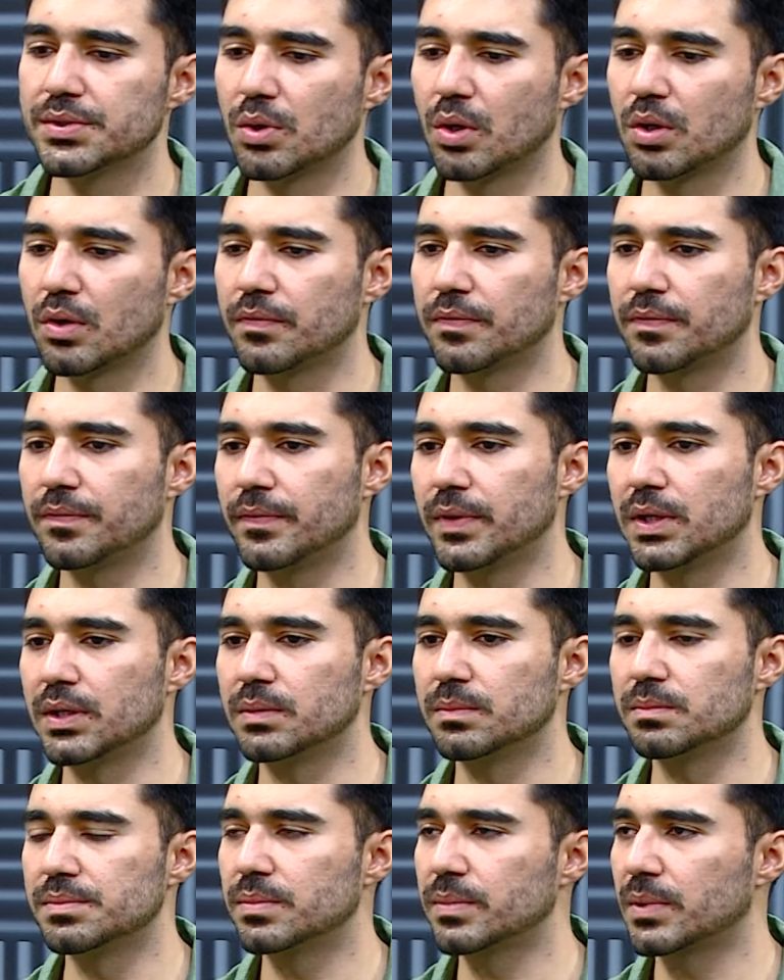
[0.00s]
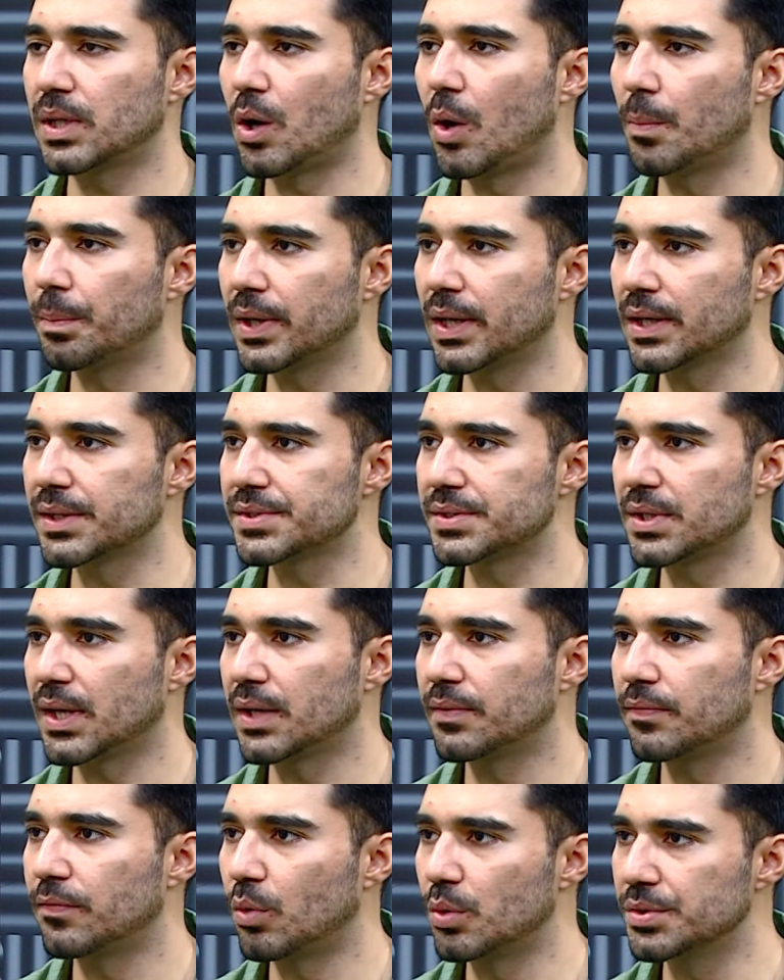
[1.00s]
sort of uh, complex
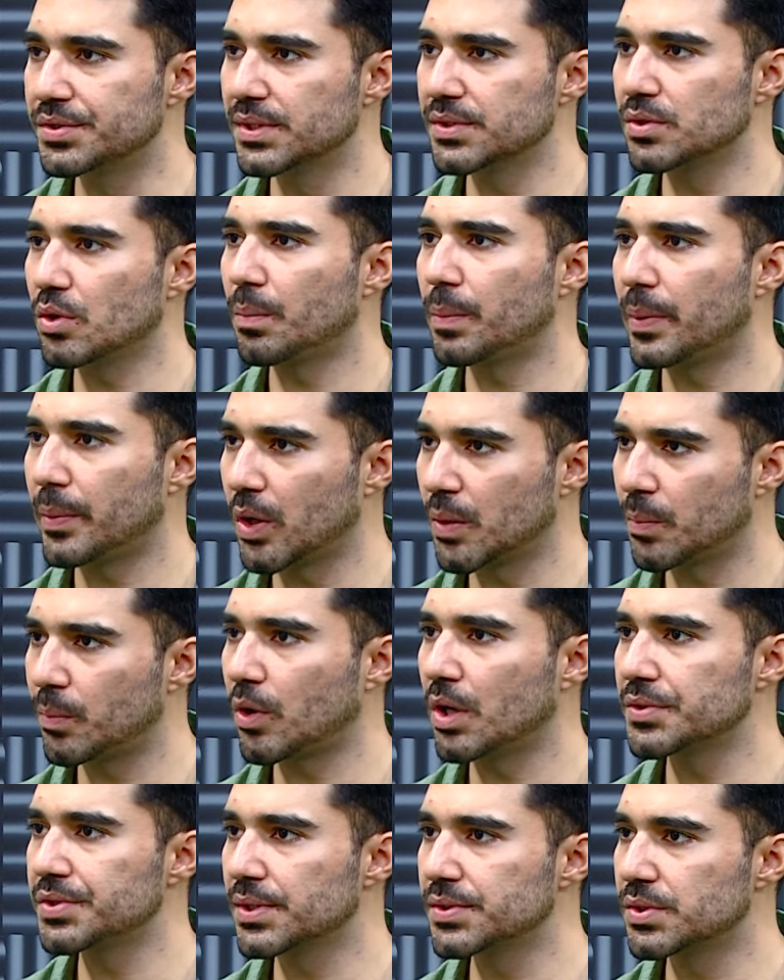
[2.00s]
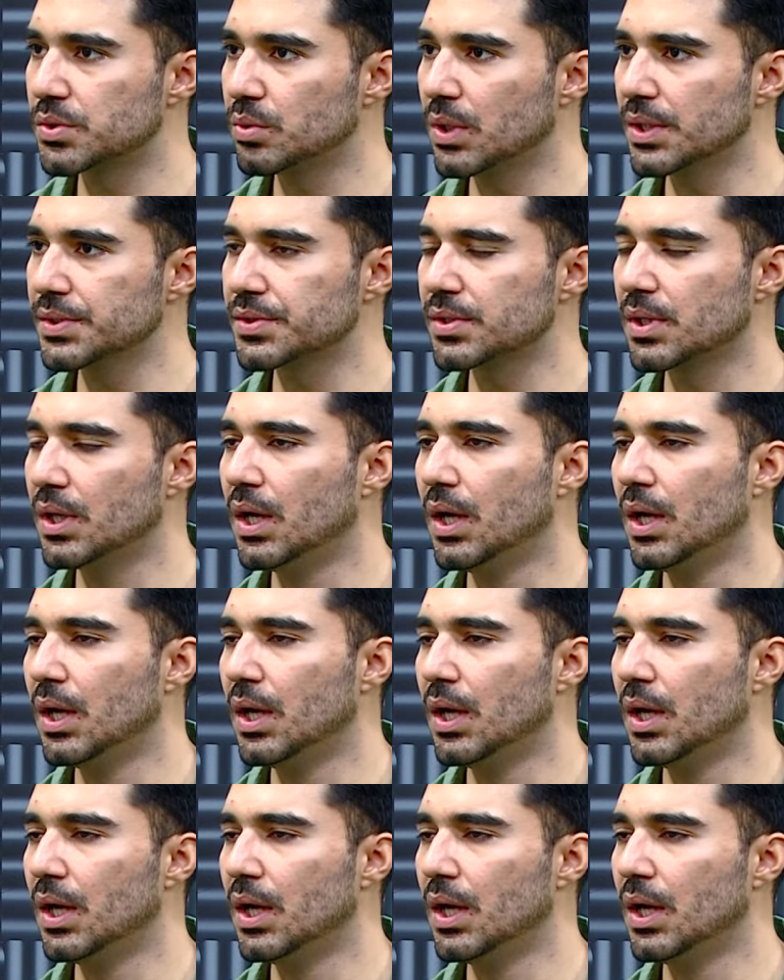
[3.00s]
that forces upon projects to us.